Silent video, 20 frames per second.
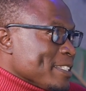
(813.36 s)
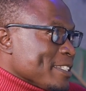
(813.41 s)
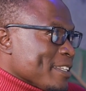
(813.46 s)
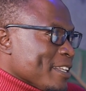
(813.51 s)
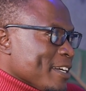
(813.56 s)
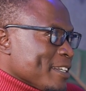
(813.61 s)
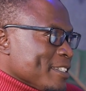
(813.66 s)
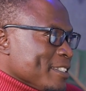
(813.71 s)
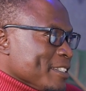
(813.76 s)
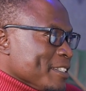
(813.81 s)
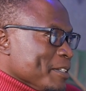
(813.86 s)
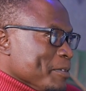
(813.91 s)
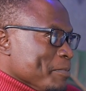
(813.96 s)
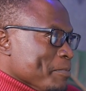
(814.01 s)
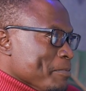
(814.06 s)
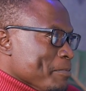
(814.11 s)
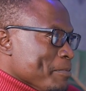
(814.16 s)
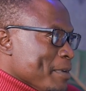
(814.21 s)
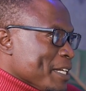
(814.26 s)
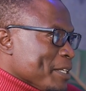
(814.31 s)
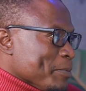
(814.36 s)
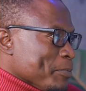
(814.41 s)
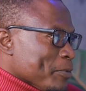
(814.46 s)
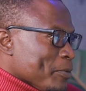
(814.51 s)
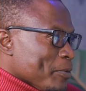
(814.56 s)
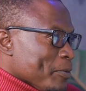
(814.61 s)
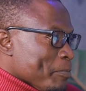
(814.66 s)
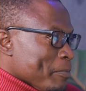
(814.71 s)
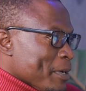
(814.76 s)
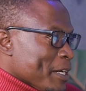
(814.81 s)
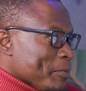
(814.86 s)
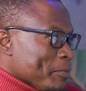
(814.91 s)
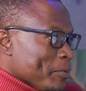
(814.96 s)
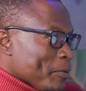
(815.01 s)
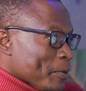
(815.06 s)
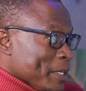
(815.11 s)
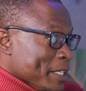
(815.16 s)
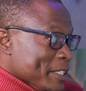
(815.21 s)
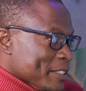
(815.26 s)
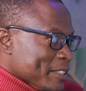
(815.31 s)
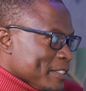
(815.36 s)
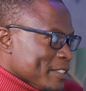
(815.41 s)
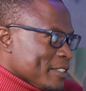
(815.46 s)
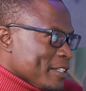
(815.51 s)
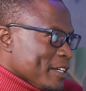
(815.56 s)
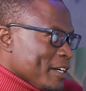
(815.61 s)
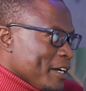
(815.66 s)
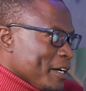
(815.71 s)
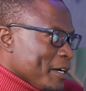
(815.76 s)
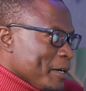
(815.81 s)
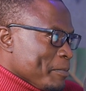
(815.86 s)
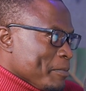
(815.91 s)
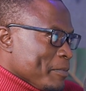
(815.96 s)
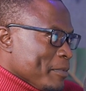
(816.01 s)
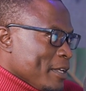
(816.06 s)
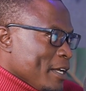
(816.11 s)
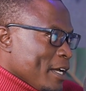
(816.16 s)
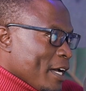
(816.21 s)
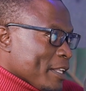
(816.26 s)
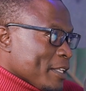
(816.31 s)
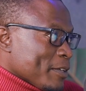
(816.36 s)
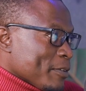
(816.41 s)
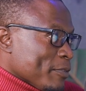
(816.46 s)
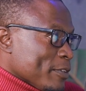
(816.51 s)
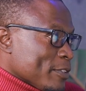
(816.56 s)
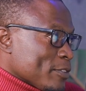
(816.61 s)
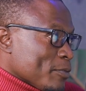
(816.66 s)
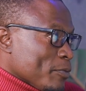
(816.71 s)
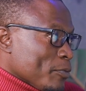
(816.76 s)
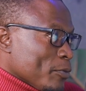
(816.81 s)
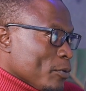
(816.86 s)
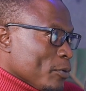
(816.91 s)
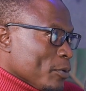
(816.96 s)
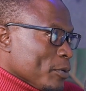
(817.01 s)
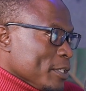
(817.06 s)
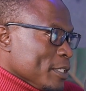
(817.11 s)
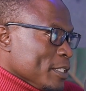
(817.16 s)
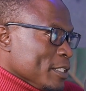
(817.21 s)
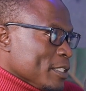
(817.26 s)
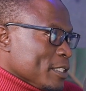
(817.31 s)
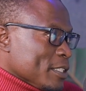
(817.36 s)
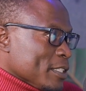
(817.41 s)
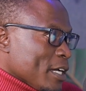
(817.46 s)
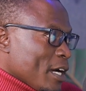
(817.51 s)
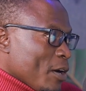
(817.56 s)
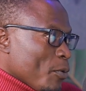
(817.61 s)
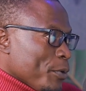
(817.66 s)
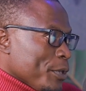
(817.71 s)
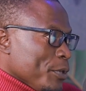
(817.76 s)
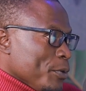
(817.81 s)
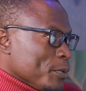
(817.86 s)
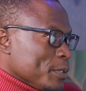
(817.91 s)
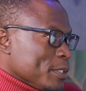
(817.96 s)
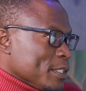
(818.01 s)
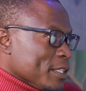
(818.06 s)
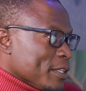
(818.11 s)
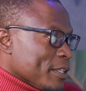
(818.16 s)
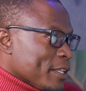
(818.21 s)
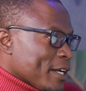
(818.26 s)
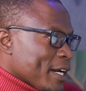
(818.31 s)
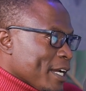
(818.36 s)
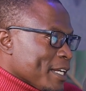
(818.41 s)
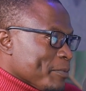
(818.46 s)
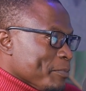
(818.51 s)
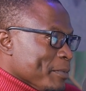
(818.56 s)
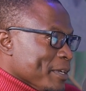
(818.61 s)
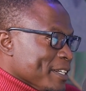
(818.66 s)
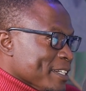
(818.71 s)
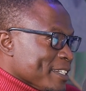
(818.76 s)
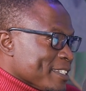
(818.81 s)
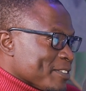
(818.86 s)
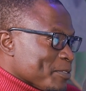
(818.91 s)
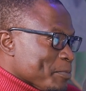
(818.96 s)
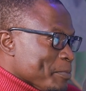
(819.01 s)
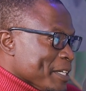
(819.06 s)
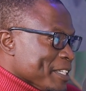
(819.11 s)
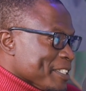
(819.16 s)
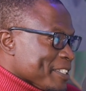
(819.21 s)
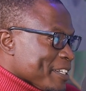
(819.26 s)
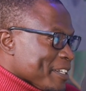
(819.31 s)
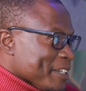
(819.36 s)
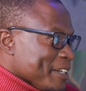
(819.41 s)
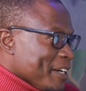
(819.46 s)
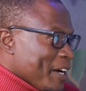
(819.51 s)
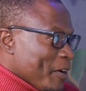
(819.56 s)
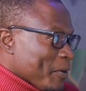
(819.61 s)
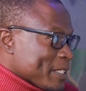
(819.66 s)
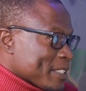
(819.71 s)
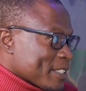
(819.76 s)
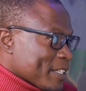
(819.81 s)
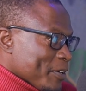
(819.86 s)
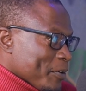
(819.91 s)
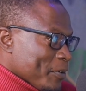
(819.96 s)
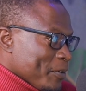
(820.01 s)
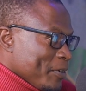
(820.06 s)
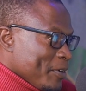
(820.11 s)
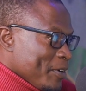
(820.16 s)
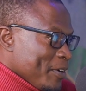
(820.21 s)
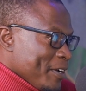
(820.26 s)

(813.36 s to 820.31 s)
answer that in multiple ways. I think first of all are we using the right metrics to measure our scale?